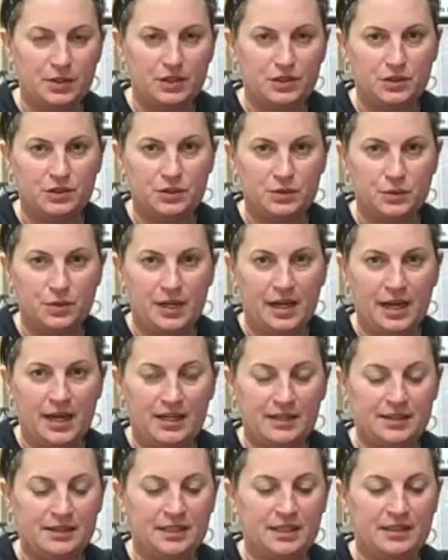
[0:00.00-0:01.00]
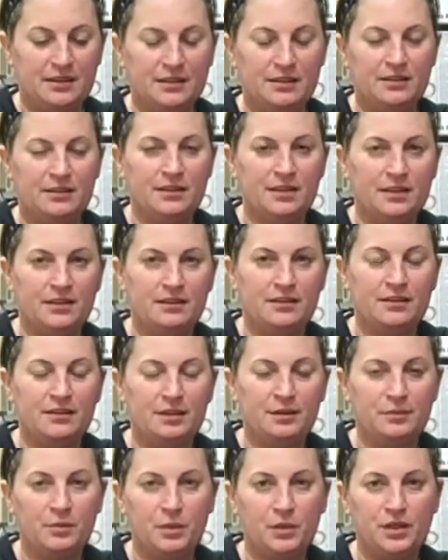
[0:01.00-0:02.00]
questions were asked, and then
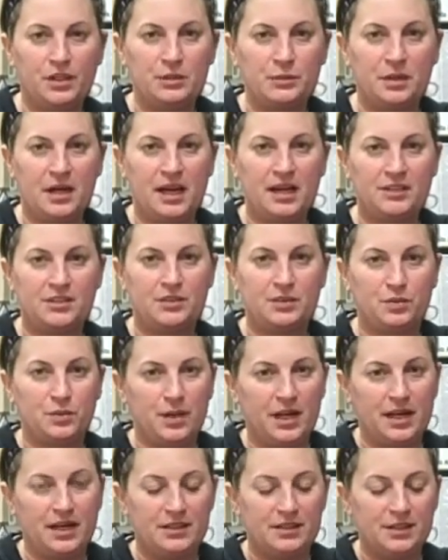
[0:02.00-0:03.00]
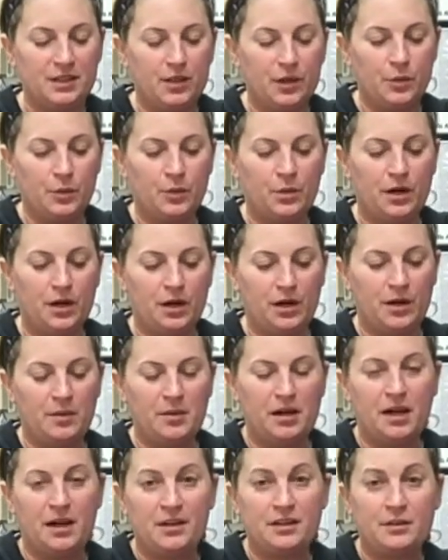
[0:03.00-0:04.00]
the employees were asked to rate
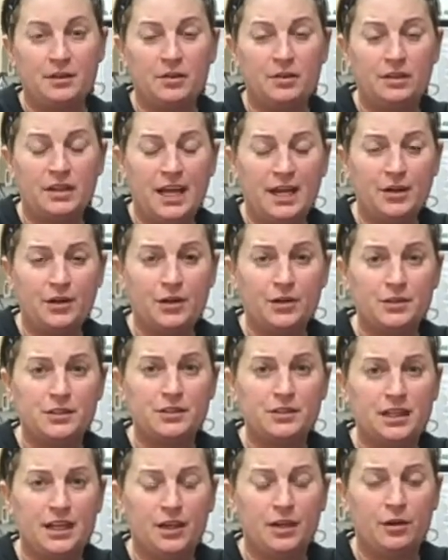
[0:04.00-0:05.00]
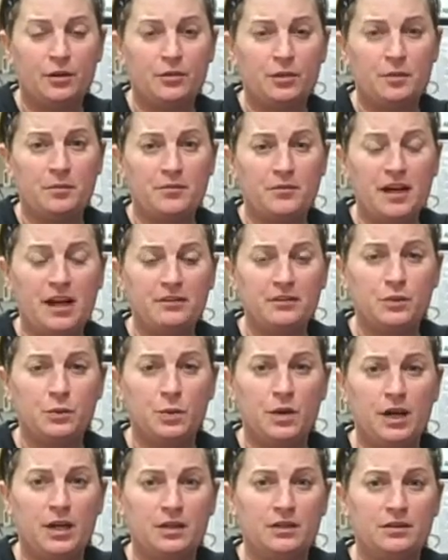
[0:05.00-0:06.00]
on a Likert scale from 5 to
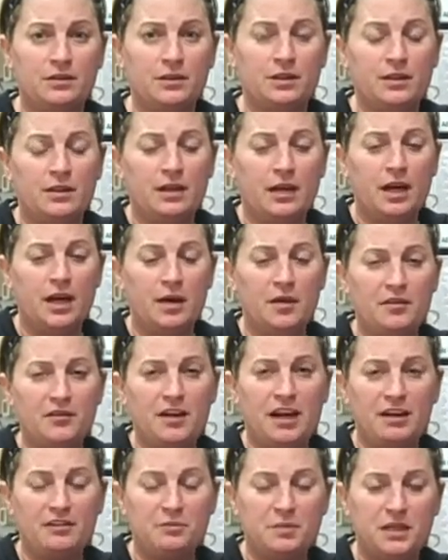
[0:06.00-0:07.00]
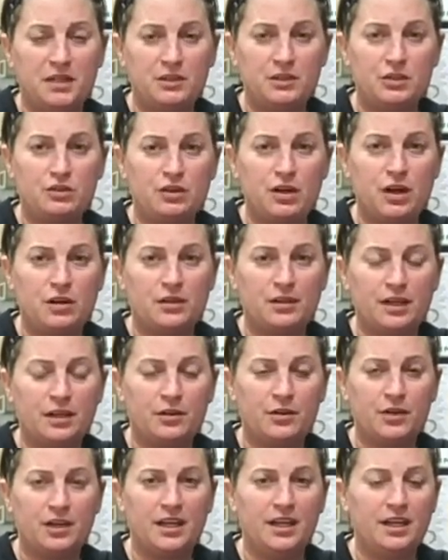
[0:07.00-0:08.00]
1, 5 being strongly
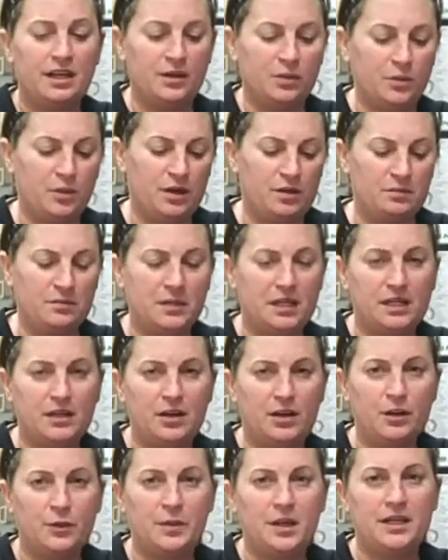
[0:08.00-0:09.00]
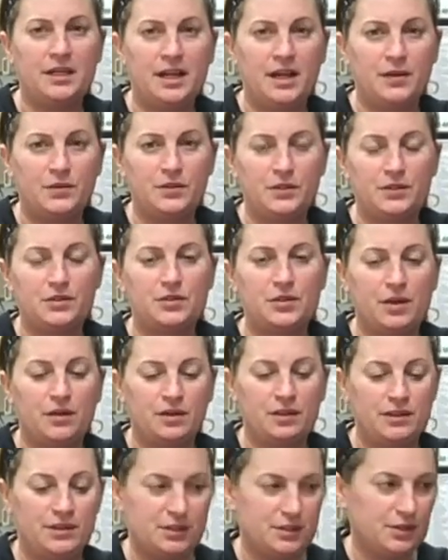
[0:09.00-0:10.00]
agree and 1 being all the way down to
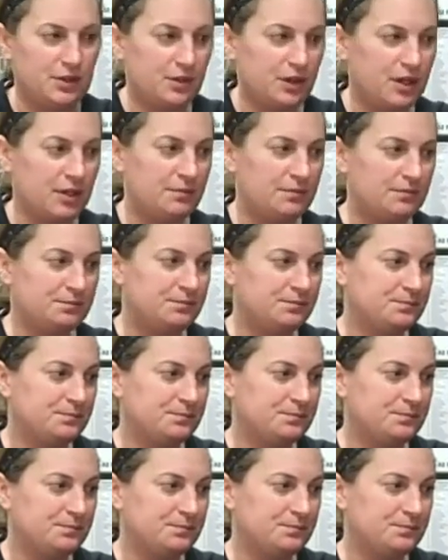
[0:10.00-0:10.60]
strongly disagree.